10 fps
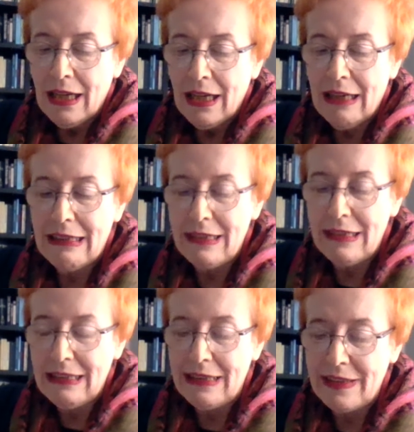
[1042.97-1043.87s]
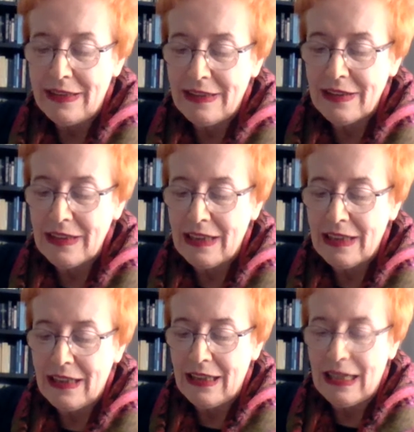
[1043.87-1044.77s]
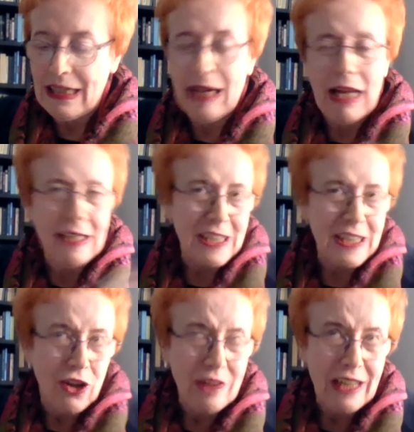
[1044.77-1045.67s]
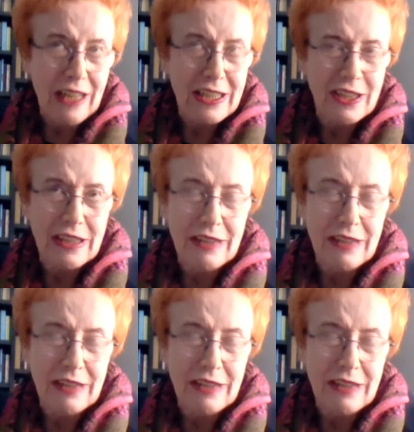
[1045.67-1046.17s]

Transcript: In this context,